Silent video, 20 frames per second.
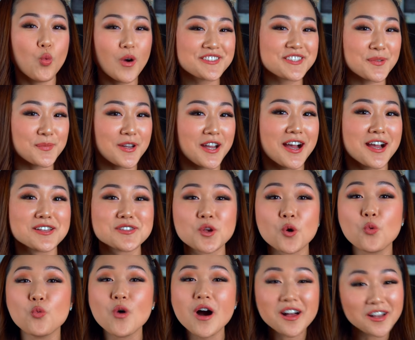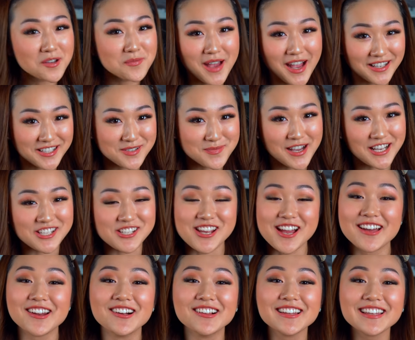What's up guys, welcome back to my
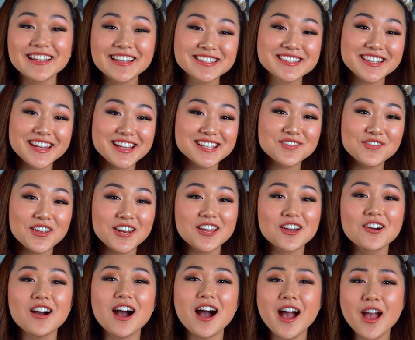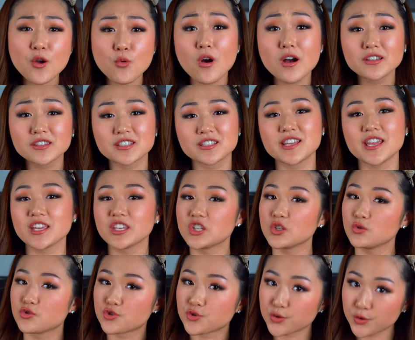channel. In today's video, I want to take
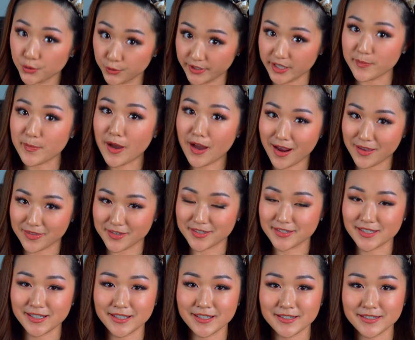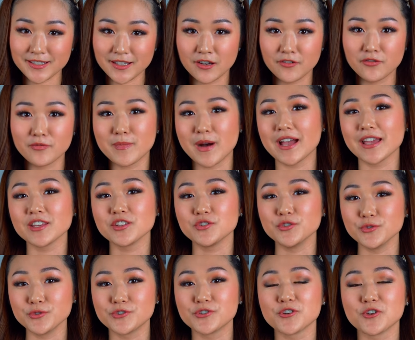you truly behind the scenes of my
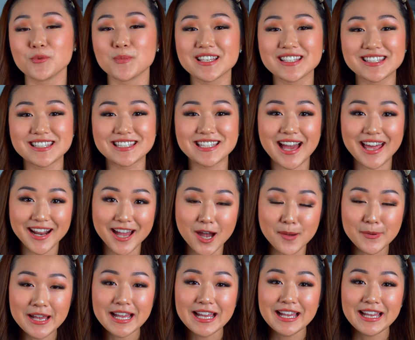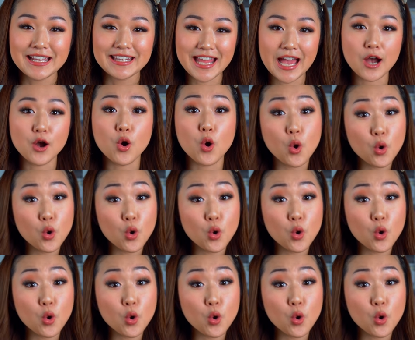YouTube setup. Now